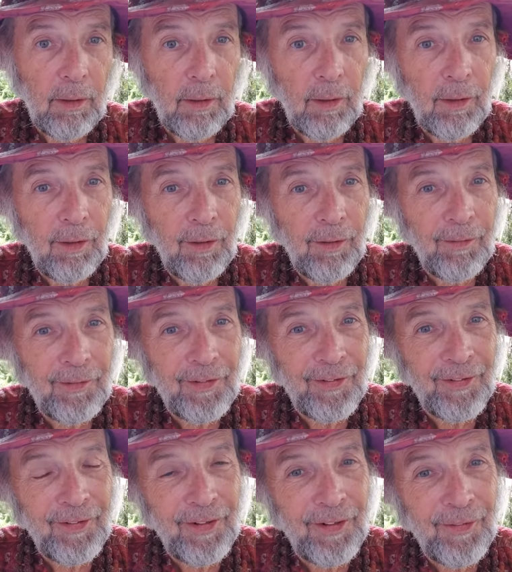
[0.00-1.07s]
all
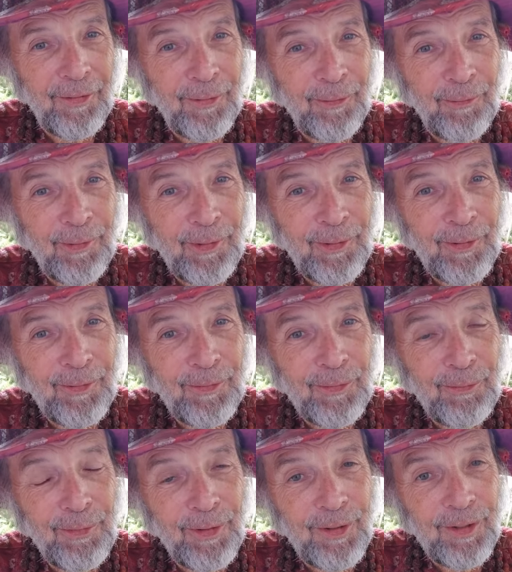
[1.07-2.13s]
your other worlds
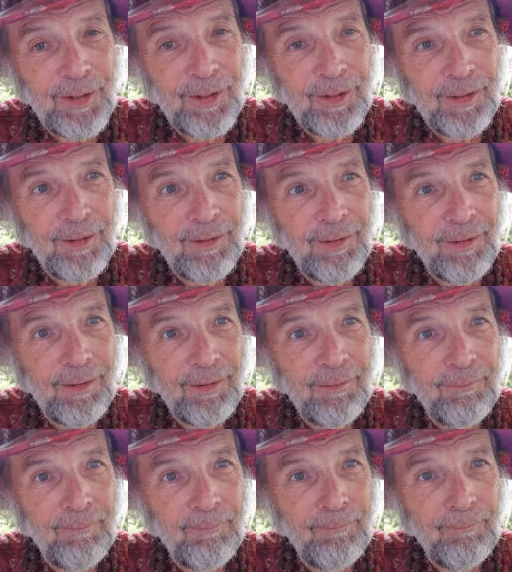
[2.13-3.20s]
within.
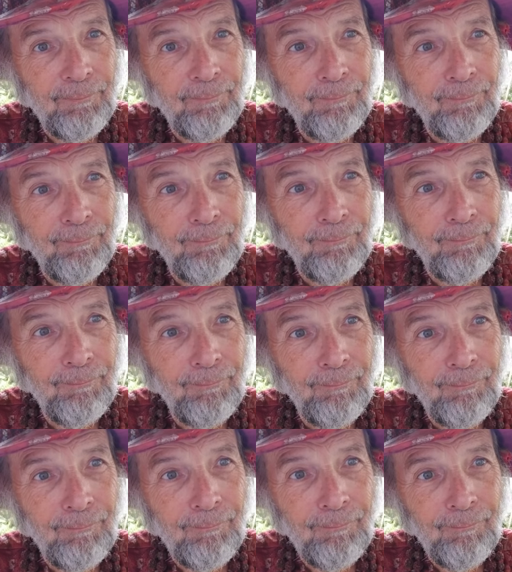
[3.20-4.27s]
Mm-hmm.
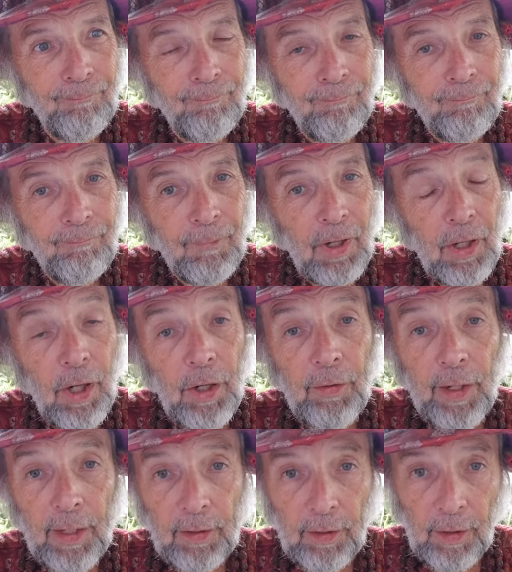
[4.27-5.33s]
All
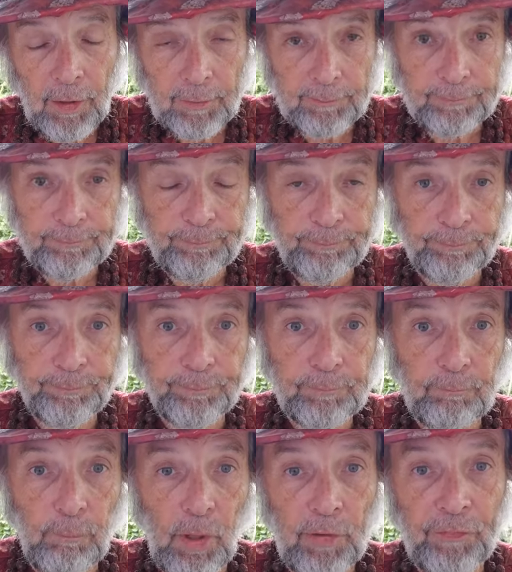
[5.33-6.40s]
right, look,
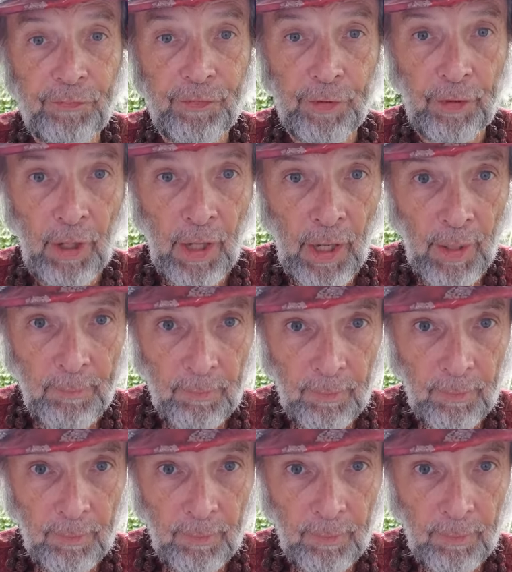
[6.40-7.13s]
muster up.